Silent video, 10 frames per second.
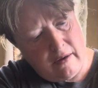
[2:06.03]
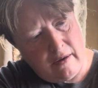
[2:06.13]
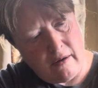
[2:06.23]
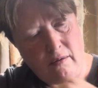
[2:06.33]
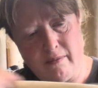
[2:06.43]

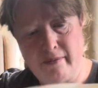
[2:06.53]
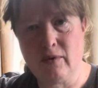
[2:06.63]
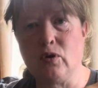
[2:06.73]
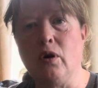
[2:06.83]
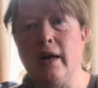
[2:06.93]
Oh,
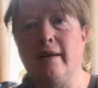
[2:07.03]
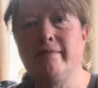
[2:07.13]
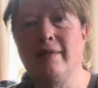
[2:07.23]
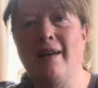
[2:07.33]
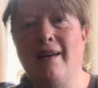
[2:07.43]
sorry.
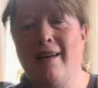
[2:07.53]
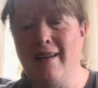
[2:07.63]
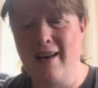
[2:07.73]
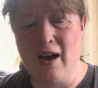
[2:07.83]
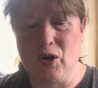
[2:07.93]

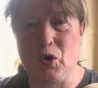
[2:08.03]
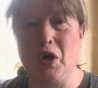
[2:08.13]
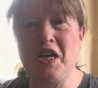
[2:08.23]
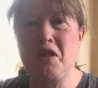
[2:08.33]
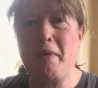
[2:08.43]

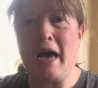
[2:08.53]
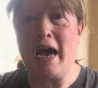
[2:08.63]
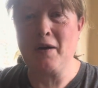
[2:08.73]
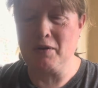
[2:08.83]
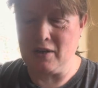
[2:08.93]
Showing you the
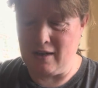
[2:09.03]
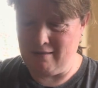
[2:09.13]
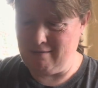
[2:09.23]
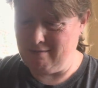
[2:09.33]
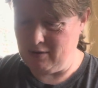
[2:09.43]
back, which I
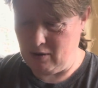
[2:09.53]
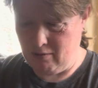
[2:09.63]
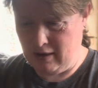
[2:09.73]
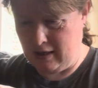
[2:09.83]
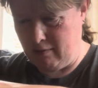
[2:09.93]
don't
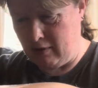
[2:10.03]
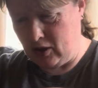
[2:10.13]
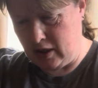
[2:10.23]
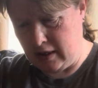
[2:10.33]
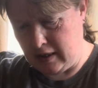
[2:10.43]
really want
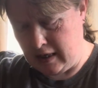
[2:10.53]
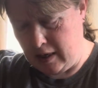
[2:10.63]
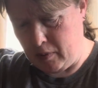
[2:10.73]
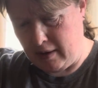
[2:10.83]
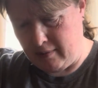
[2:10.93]
you to see,
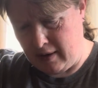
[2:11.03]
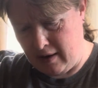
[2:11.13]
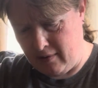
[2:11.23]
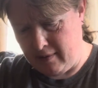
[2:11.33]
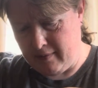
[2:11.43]
but
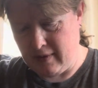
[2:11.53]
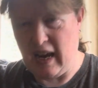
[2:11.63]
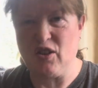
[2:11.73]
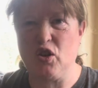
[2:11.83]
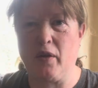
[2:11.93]
whatever. It's
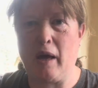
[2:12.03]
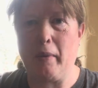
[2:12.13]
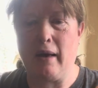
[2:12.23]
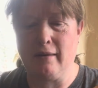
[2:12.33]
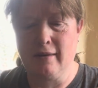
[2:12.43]
actually not that bad.